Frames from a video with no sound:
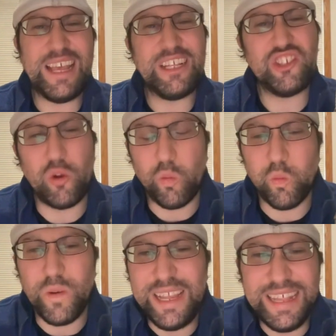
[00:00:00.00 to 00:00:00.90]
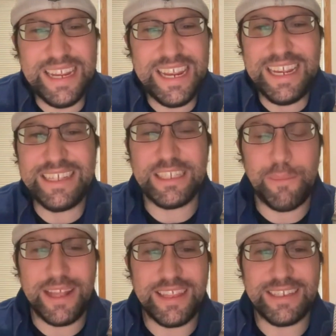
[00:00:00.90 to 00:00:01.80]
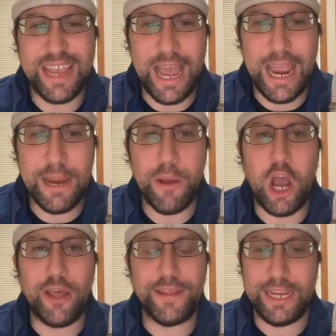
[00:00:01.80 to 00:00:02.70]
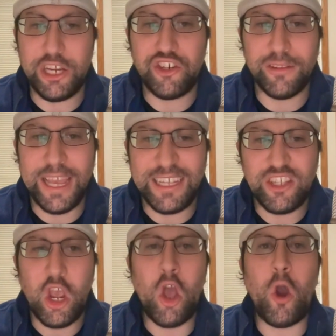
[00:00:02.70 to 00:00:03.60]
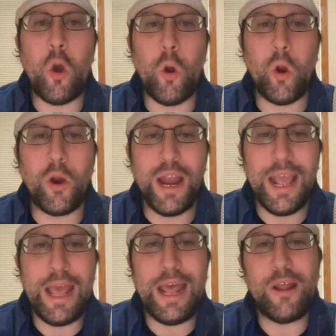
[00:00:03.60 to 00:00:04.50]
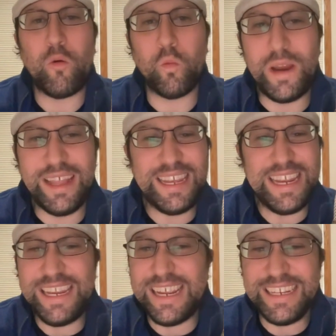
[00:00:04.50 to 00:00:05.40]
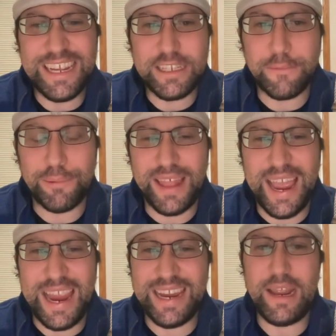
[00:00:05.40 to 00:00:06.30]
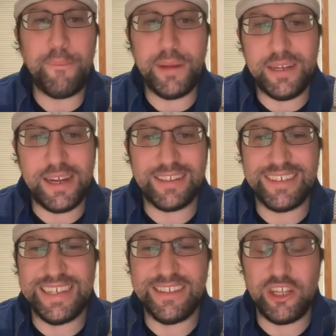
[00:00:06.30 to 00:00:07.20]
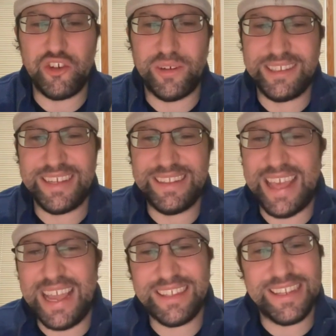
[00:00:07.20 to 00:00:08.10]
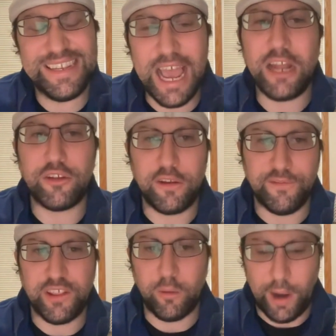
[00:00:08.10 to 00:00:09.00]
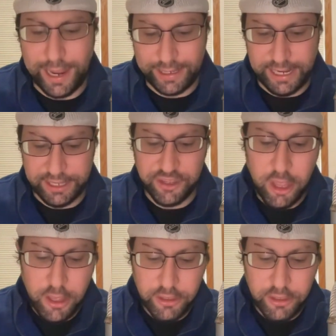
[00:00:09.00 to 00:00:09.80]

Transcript: So really, he spent the time on the injured list, or really he didn't get to play because of these injuries, and that's not good for the Rockies.